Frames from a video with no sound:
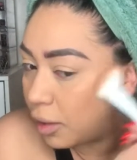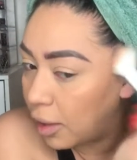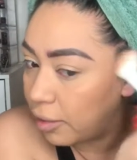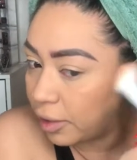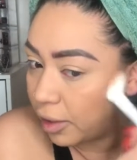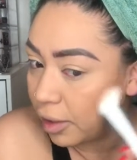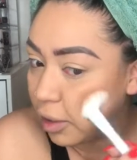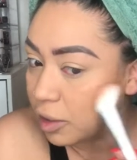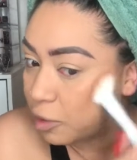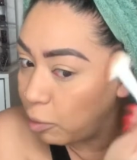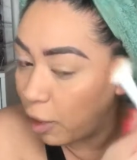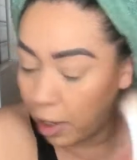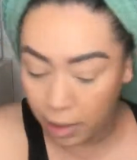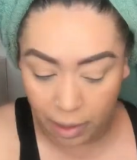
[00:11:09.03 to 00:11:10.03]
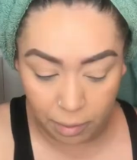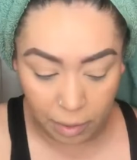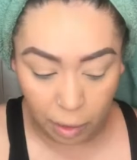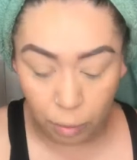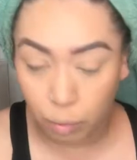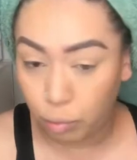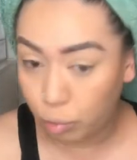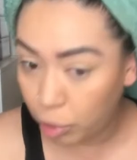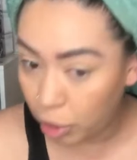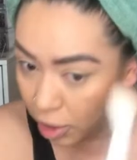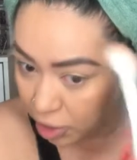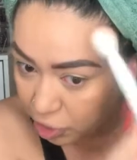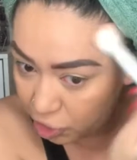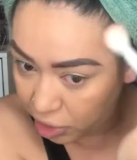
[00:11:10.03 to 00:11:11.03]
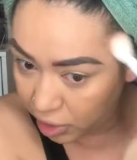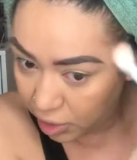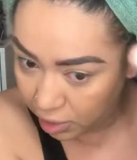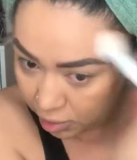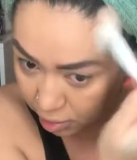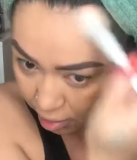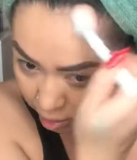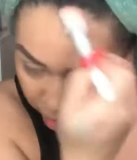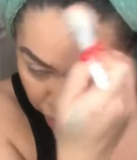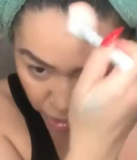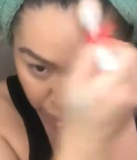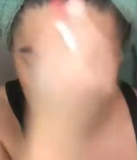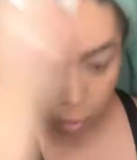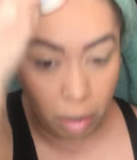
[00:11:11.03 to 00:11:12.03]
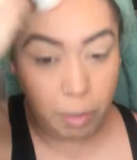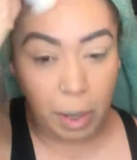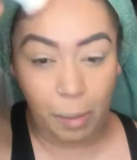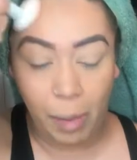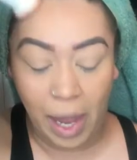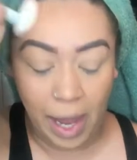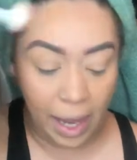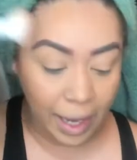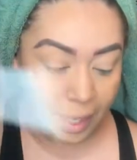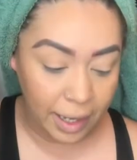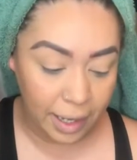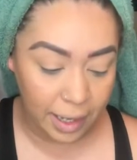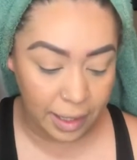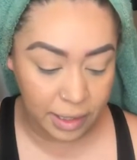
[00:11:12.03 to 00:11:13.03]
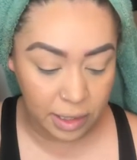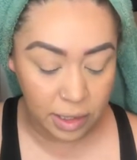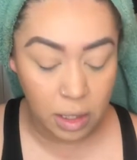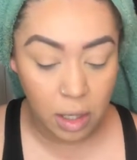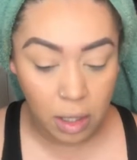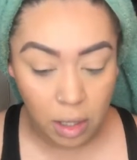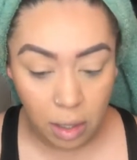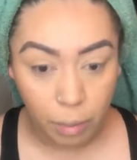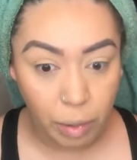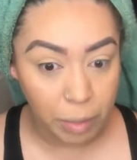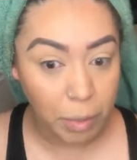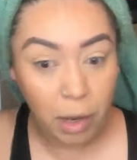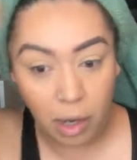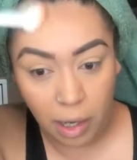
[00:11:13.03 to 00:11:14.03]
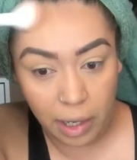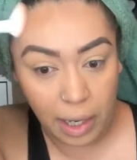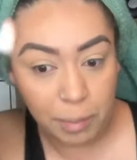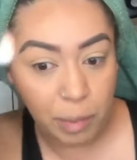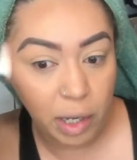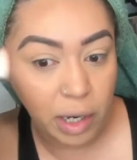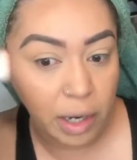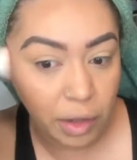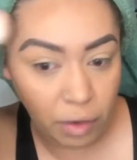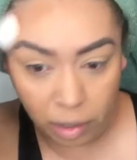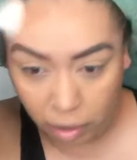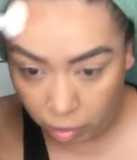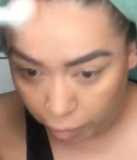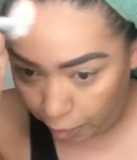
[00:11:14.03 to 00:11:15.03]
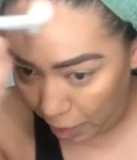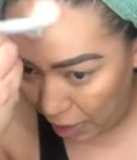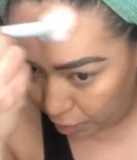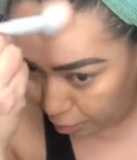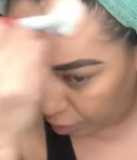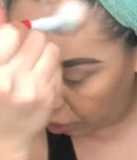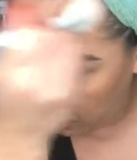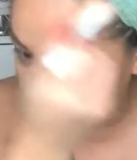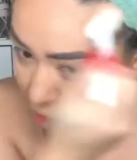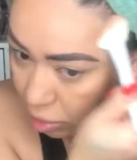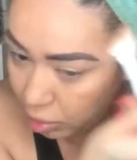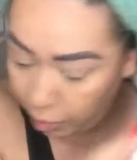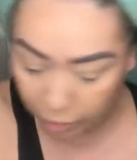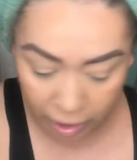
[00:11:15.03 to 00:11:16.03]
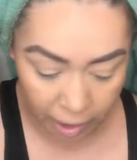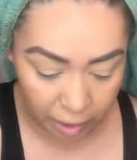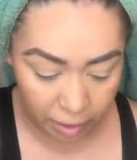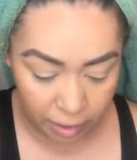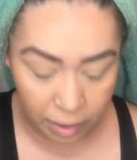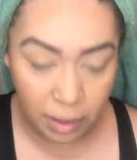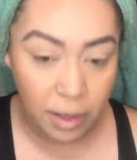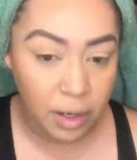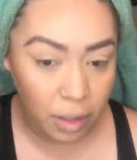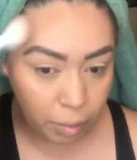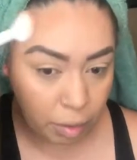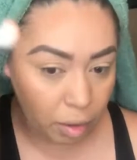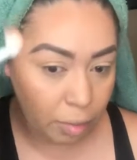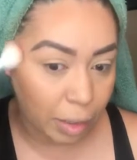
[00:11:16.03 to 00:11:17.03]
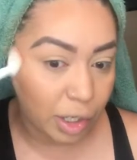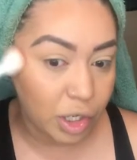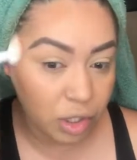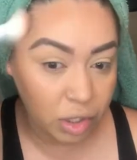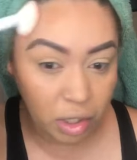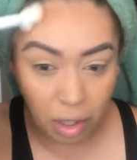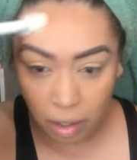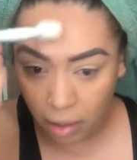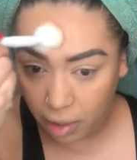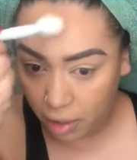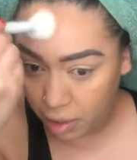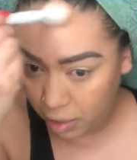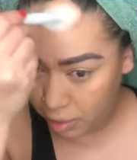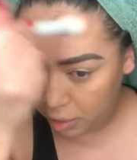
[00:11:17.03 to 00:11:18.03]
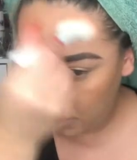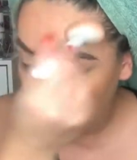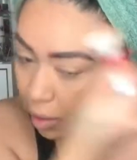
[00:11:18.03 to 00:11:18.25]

I don't even explain. I'm like rushing, trying to put on my pants, put them on. I put another little bronzer up here, put on my shirt,